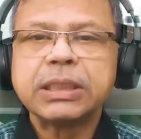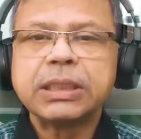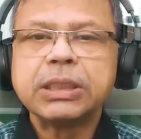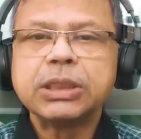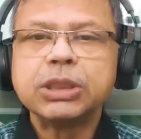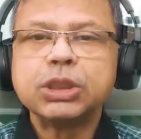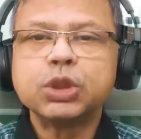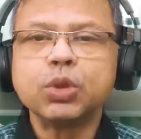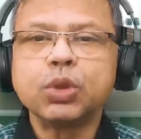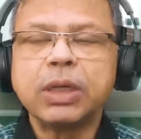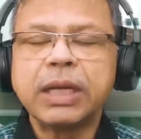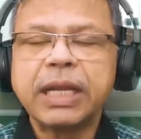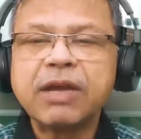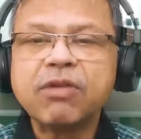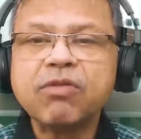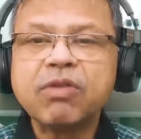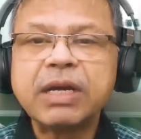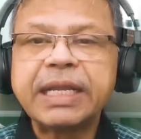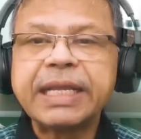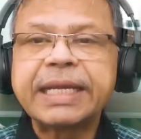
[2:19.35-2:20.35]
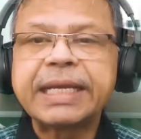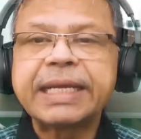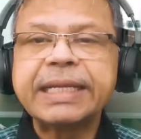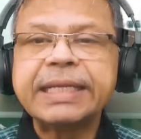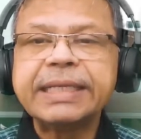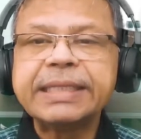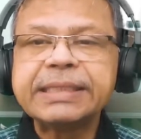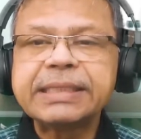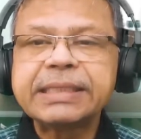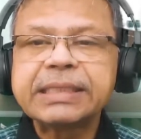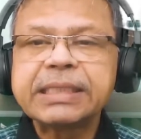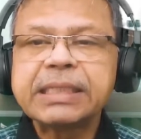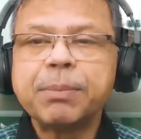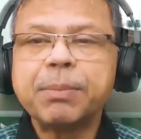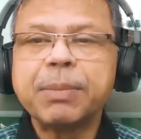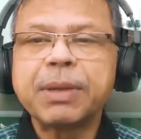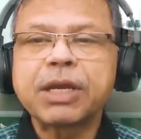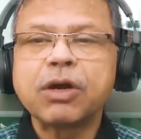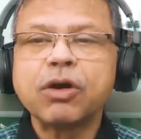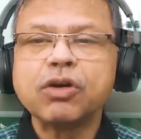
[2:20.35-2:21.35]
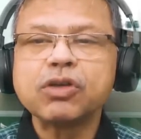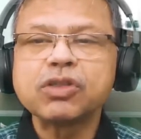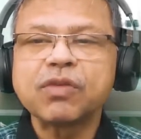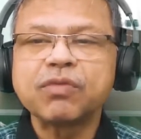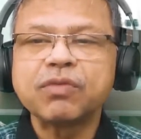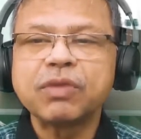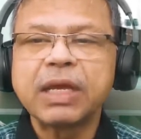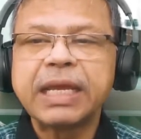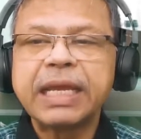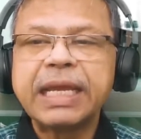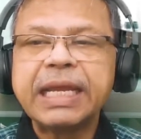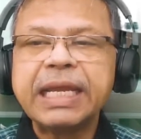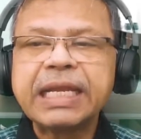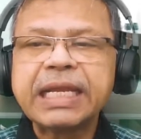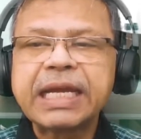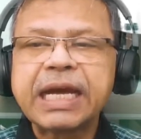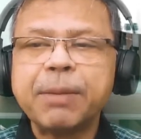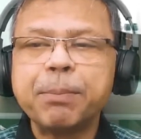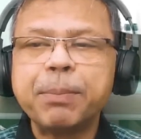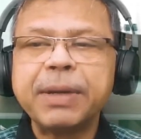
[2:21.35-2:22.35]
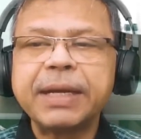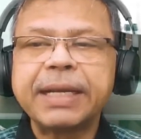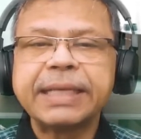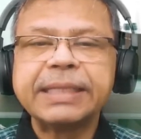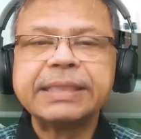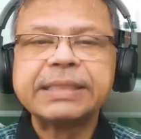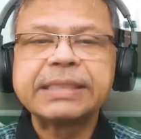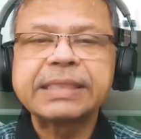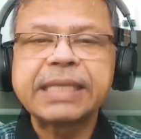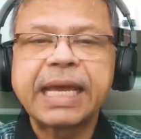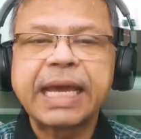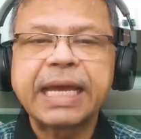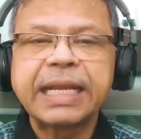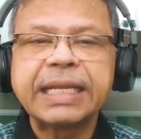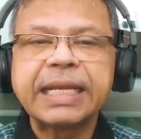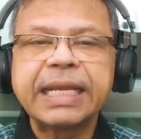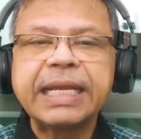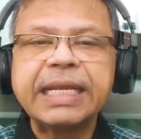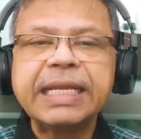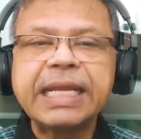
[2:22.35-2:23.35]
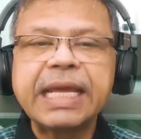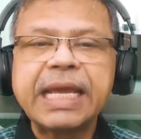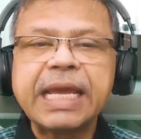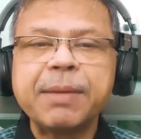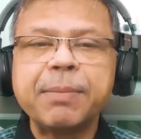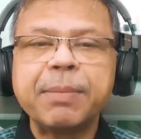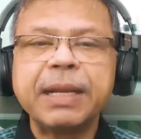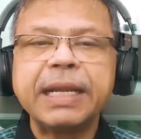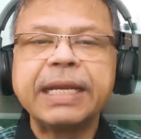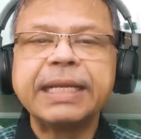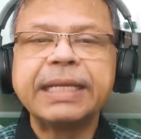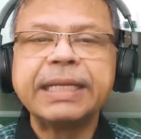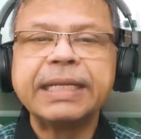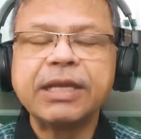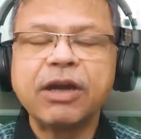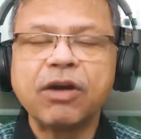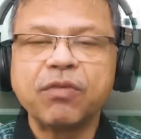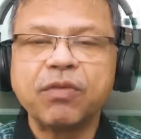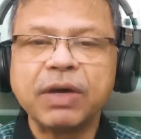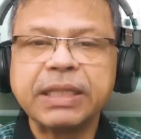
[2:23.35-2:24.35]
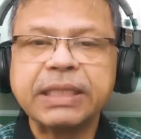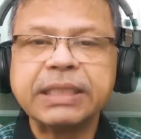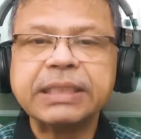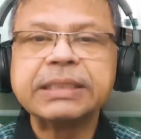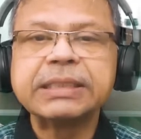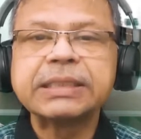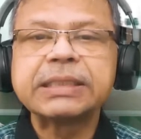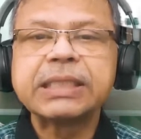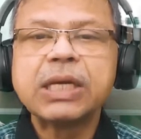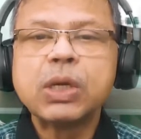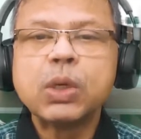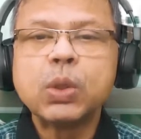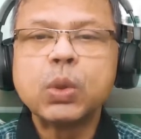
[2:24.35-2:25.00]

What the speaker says: should never decrease because of the incompetence and inability of others